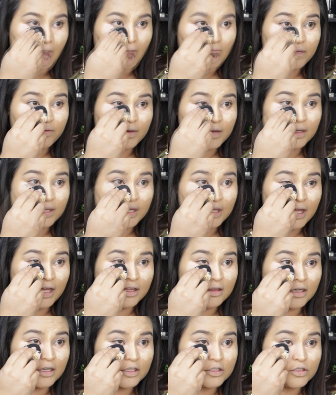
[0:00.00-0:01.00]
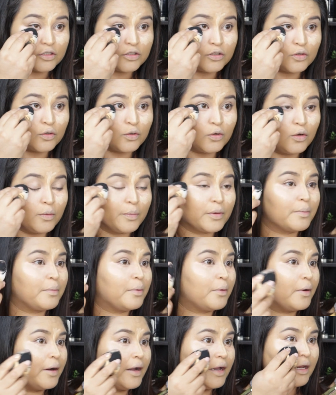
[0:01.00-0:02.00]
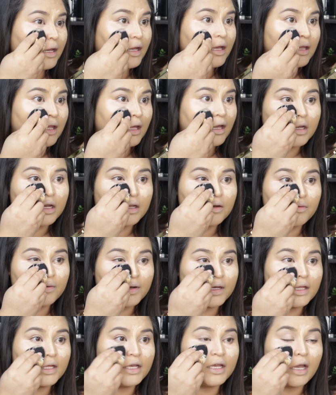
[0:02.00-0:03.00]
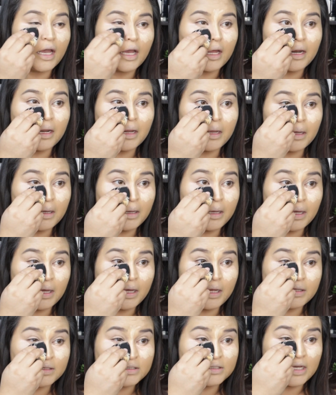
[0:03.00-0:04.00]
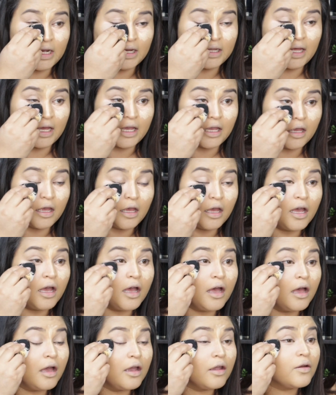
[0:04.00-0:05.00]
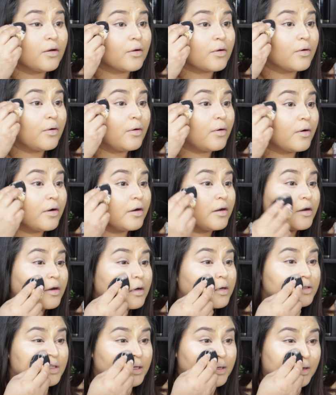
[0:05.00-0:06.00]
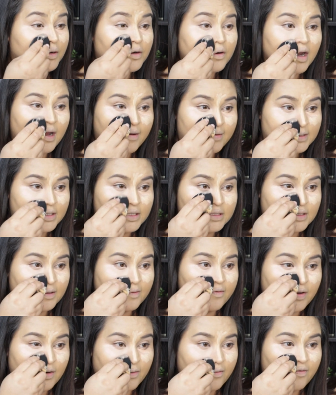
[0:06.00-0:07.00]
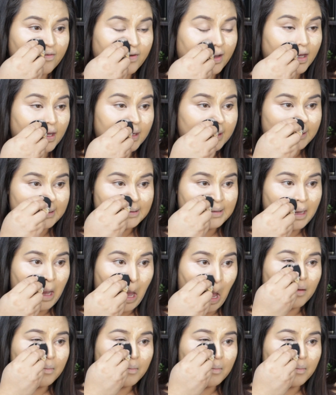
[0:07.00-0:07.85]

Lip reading: So I really like that it's super pointy, so it can really get inside like your corners and your crevices of your face.